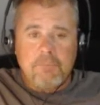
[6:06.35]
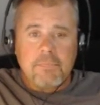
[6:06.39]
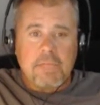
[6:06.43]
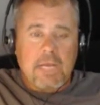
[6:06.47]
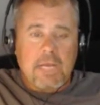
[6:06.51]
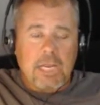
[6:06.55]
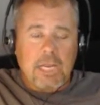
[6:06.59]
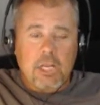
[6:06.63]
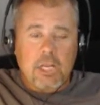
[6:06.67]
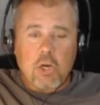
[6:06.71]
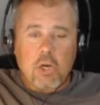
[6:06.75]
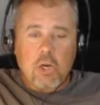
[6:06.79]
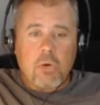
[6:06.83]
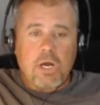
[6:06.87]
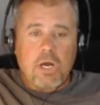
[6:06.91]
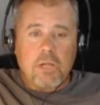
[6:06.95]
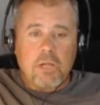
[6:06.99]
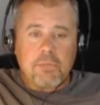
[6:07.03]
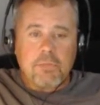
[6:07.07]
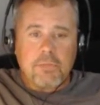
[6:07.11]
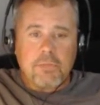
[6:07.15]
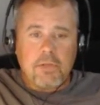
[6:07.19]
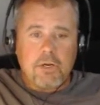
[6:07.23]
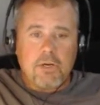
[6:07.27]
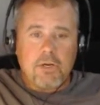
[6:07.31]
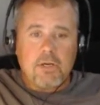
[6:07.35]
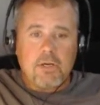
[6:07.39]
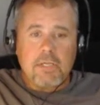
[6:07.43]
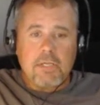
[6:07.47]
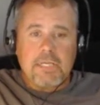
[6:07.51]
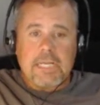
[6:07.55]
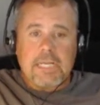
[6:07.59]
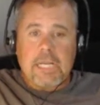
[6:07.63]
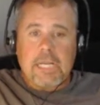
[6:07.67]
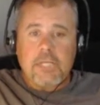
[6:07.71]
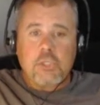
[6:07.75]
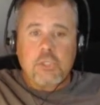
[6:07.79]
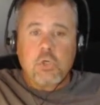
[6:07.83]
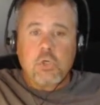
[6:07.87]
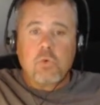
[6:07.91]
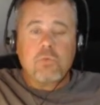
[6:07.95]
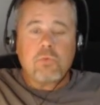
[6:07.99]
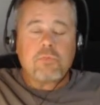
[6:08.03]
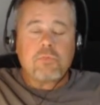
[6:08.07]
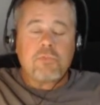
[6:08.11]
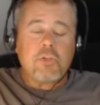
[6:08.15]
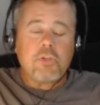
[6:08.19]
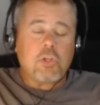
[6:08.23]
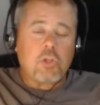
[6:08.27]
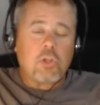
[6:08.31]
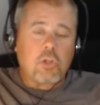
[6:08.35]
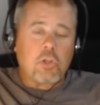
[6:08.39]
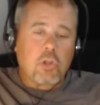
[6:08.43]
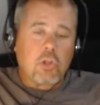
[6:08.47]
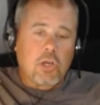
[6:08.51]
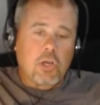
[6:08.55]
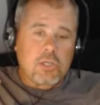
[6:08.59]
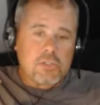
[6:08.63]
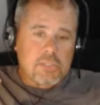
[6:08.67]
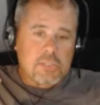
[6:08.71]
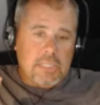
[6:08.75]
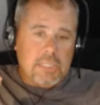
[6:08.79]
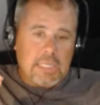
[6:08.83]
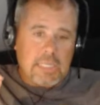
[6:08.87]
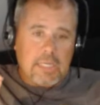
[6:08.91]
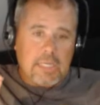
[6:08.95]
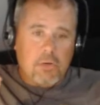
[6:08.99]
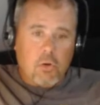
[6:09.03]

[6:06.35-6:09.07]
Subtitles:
I go out there and I don't feel lost at